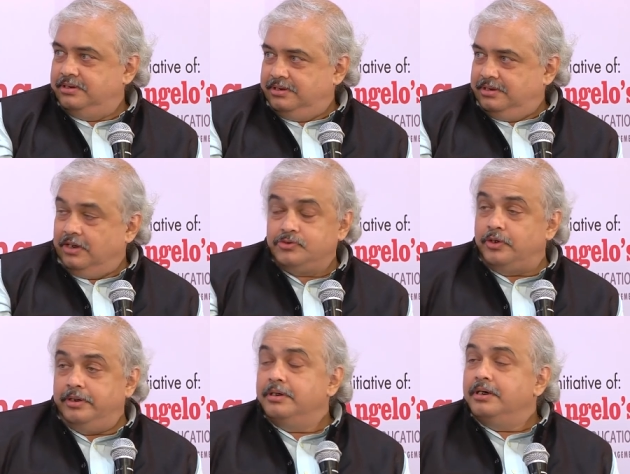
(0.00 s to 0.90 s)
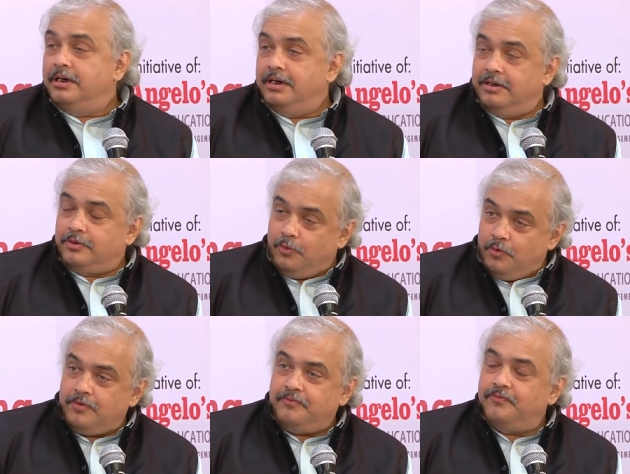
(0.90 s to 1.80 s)
I'm sorry, uh,
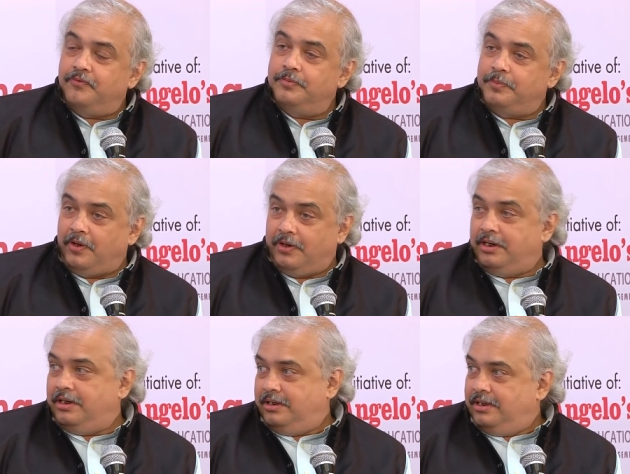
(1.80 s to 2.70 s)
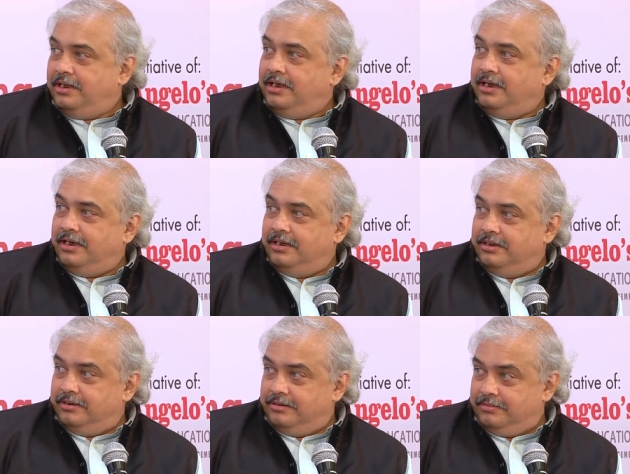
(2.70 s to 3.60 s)
Football,
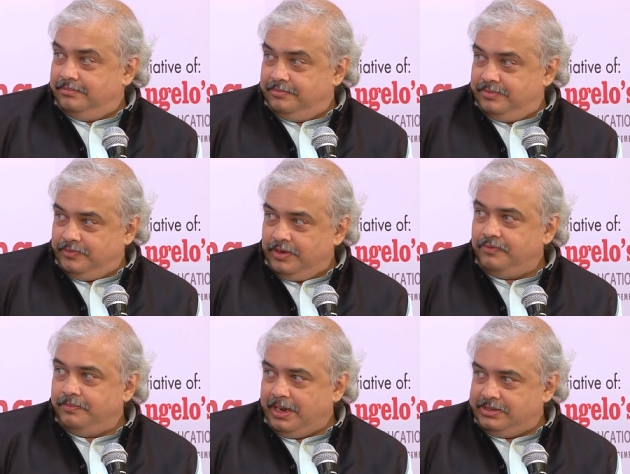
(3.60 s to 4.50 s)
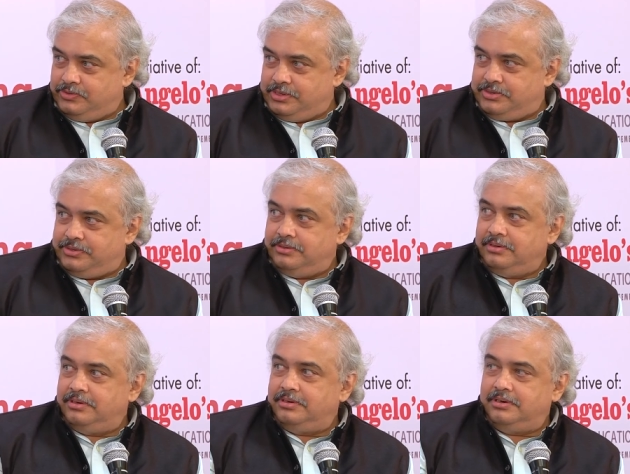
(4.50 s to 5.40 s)
uh, World Football Association,
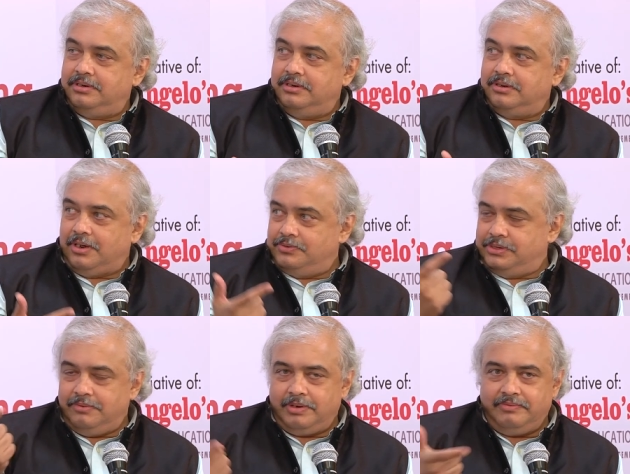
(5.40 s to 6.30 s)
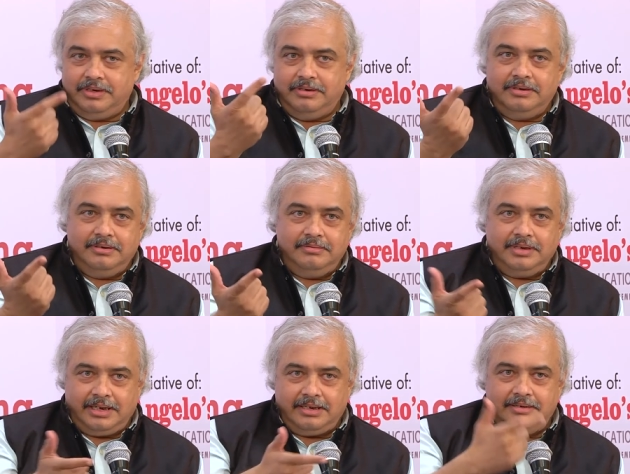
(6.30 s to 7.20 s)
uh, Council or whatever the, uh,
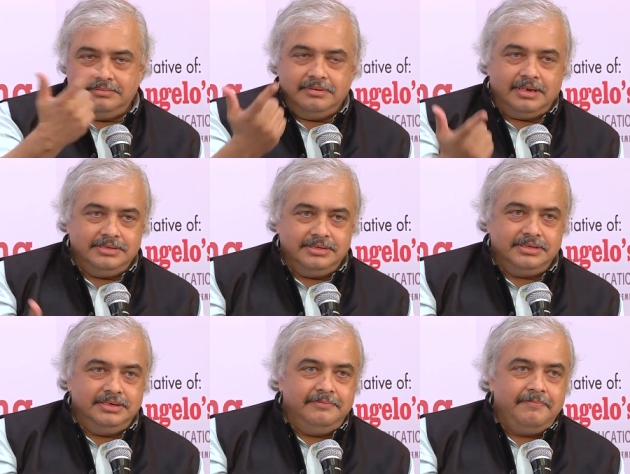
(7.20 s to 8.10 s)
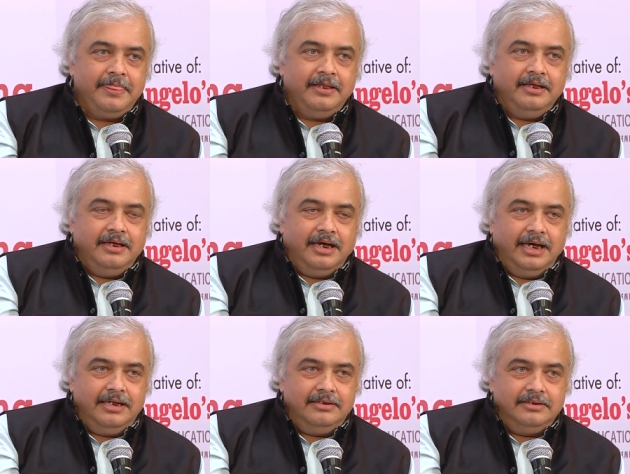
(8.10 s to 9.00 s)
like uh, ICC,
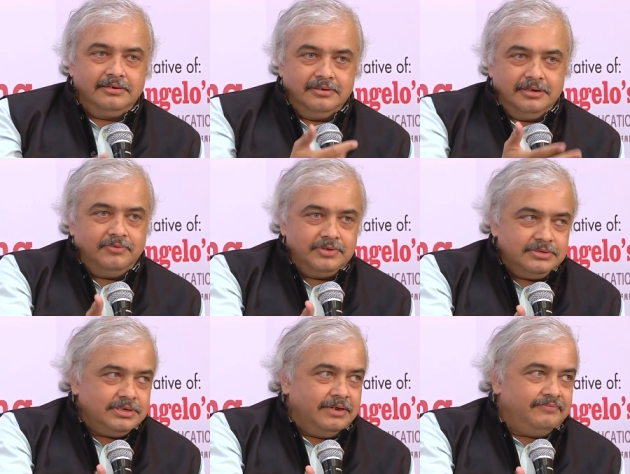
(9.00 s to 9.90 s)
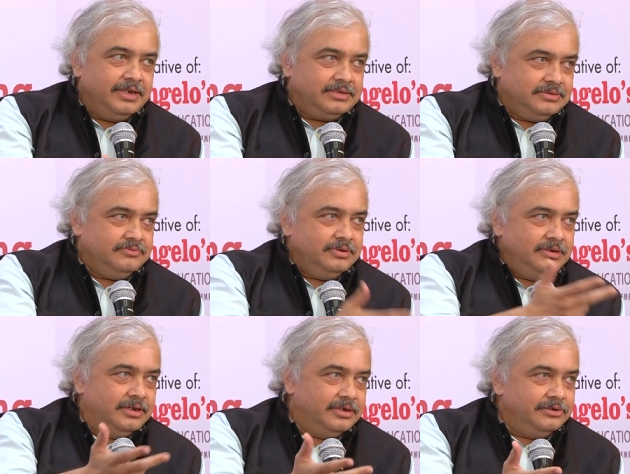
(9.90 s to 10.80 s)
and uh, third was IFLEX in
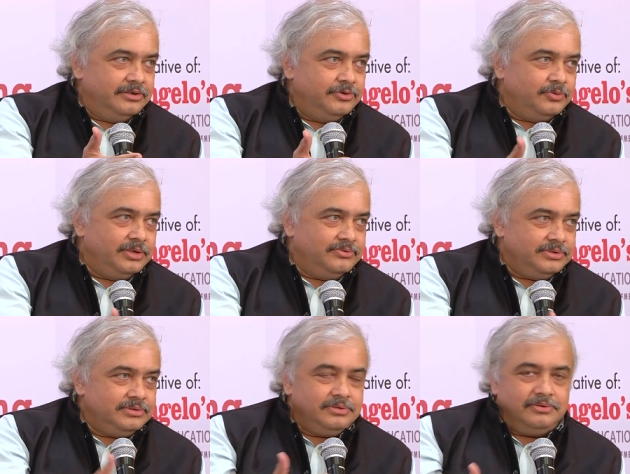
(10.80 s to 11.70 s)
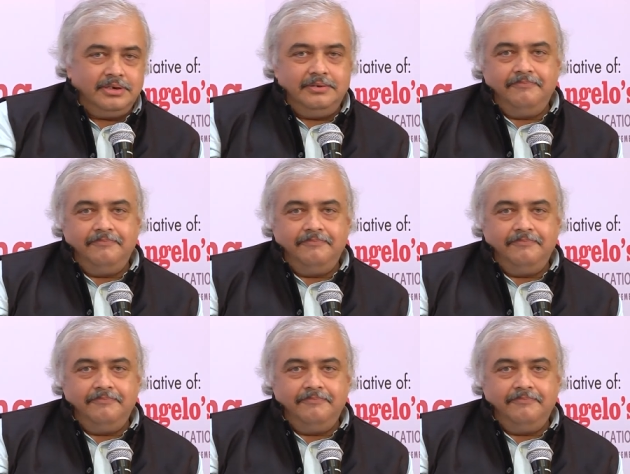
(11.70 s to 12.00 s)
132 countries, okay?